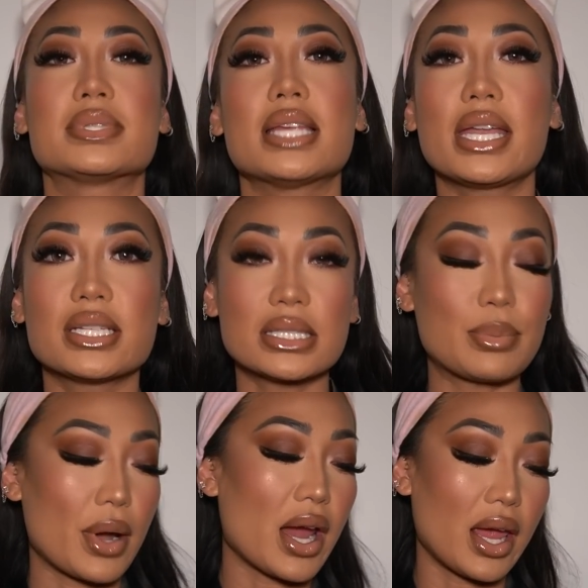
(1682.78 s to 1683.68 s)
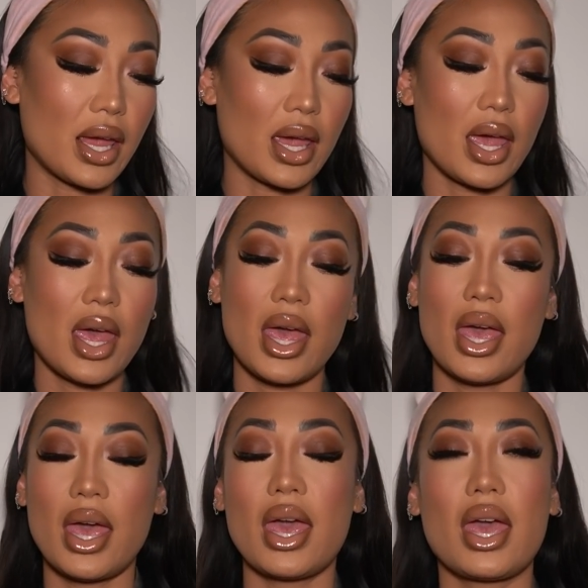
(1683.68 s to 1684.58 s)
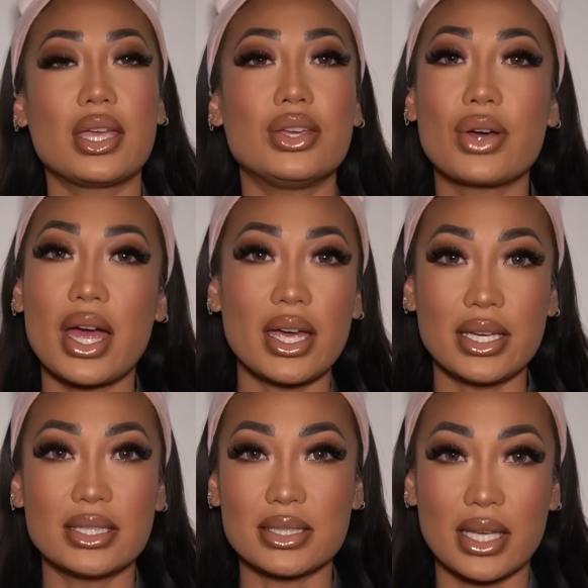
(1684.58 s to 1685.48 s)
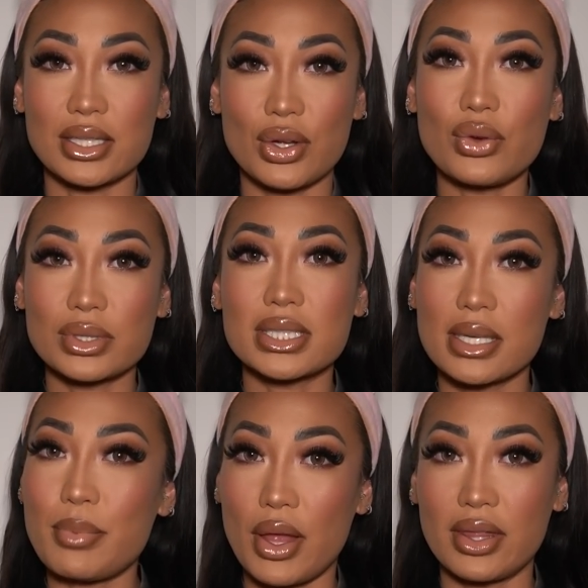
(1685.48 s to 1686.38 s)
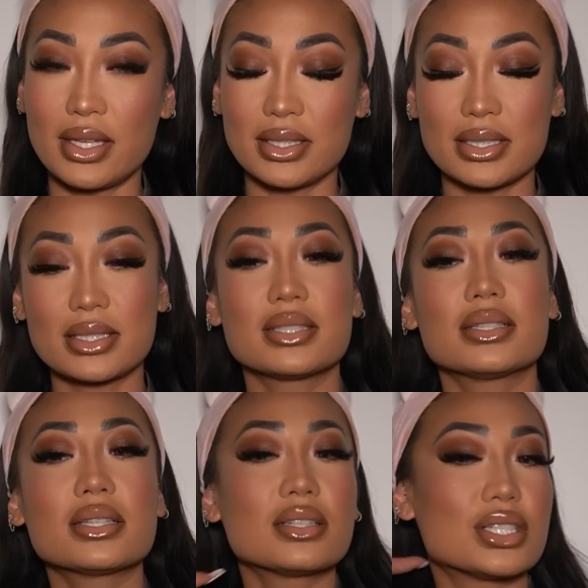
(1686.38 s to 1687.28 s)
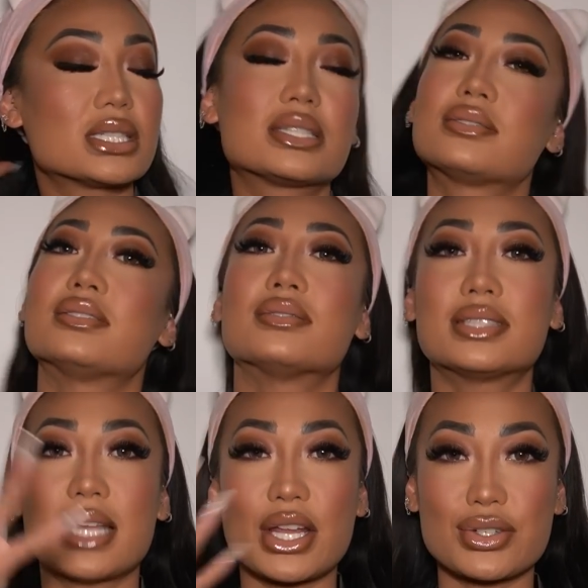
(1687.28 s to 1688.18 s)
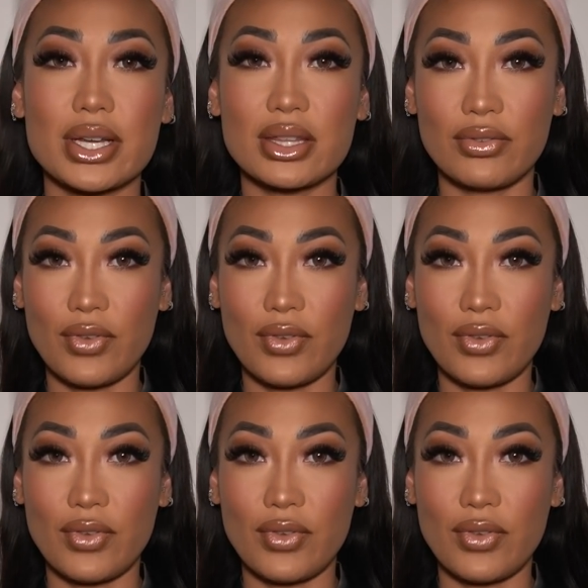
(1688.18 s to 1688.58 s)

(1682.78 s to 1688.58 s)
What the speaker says: setting spray. You guys, like, don't sleep on this. Just saturate the